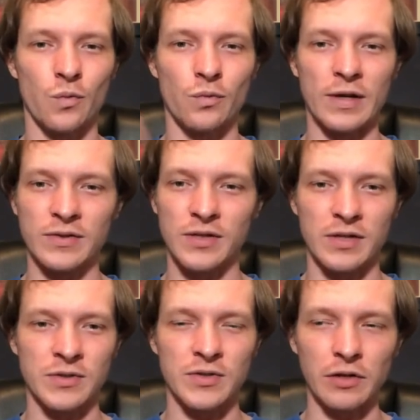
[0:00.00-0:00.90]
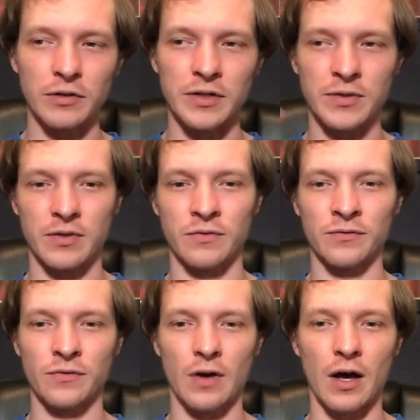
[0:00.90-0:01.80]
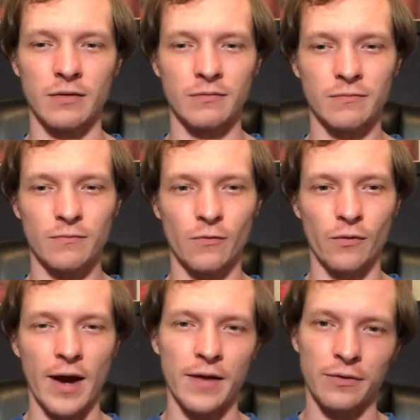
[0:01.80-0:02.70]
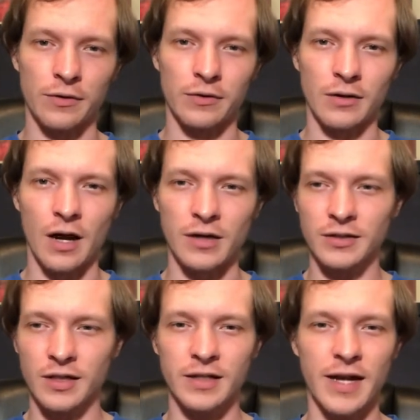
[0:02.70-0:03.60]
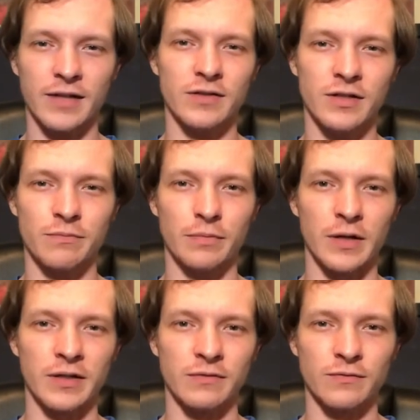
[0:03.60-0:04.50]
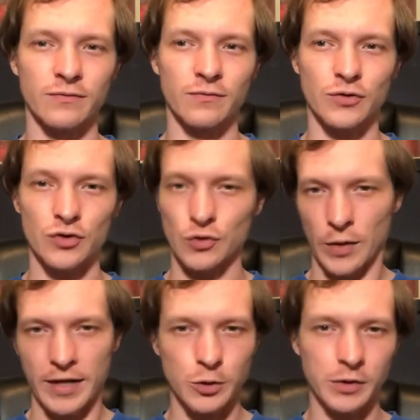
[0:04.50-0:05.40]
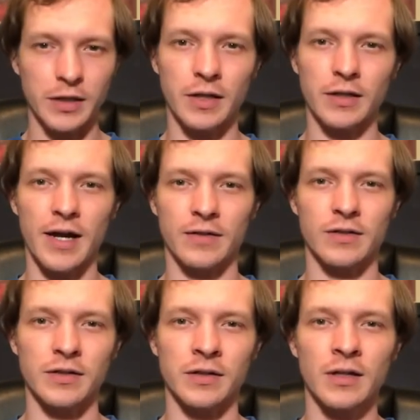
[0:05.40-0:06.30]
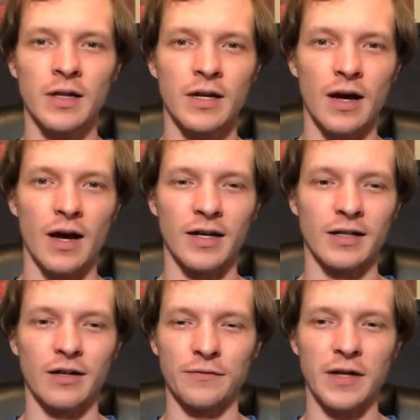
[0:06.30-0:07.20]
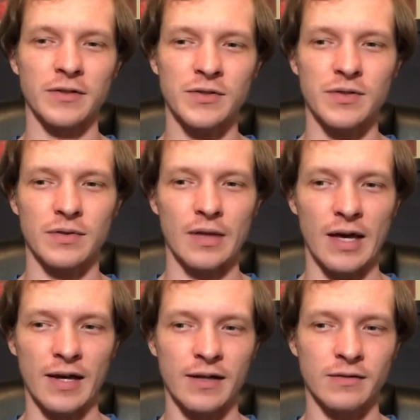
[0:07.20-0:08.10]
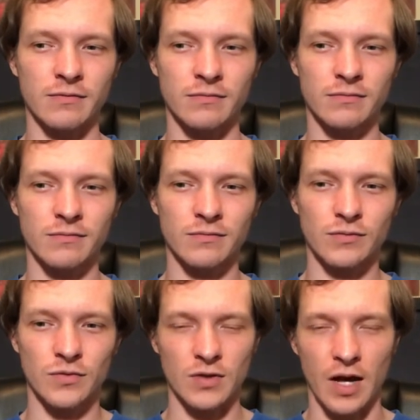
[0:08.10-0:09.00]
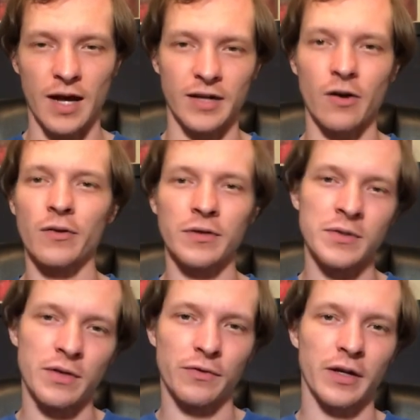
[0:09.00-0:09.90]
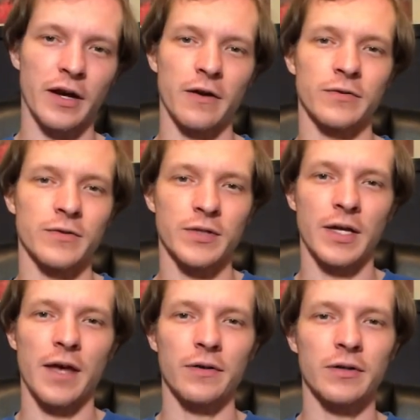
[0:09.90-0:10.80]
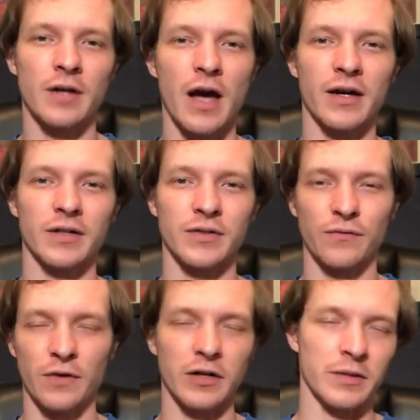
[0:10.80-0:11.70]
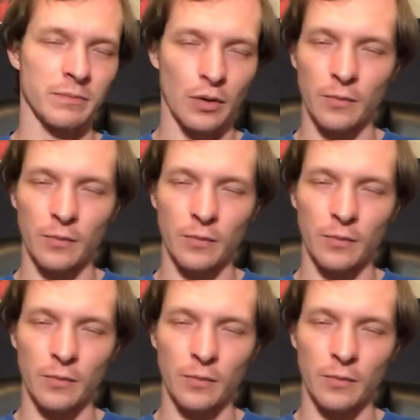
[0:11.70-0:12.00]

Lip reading: it's a series of rather unconnected but strangely connected events that tie all these different characters together. It's very Pulp